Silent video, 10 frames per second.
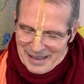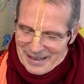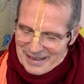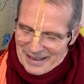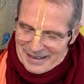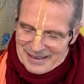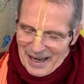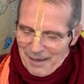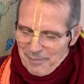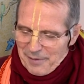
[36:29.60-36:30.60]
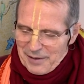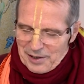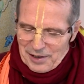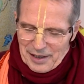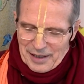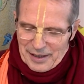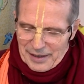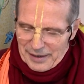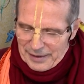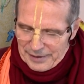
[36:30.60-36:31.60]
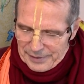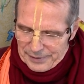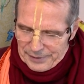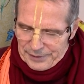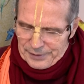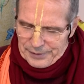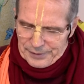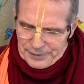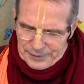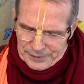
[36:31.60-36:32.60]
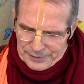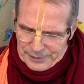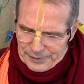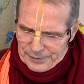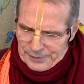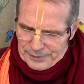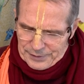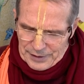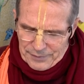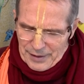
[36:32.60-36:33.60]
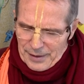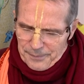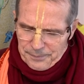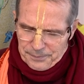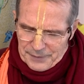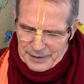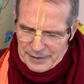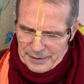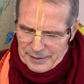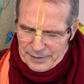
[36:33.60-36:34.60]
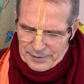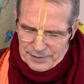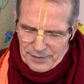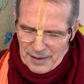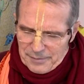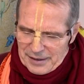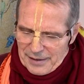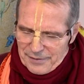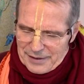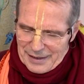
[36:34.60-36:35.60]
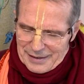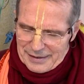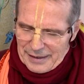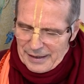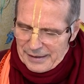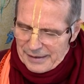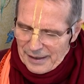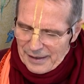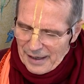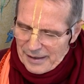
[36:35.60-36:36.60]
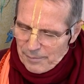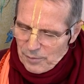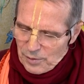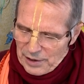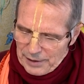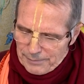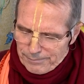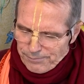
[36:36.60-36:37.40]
The example which Jiva Goswami gives is Narada Muni.